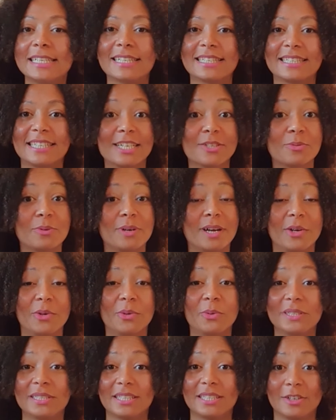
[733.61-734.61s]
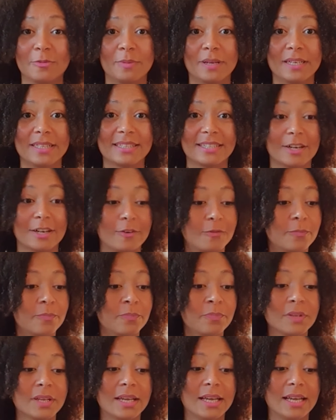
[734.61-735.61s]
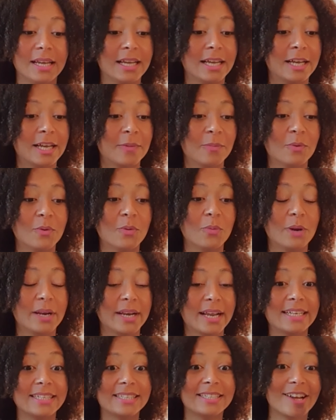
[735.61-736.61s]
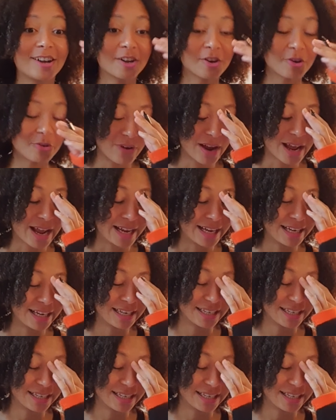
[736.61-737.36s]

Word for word: That's what I always tell myself. When I start crying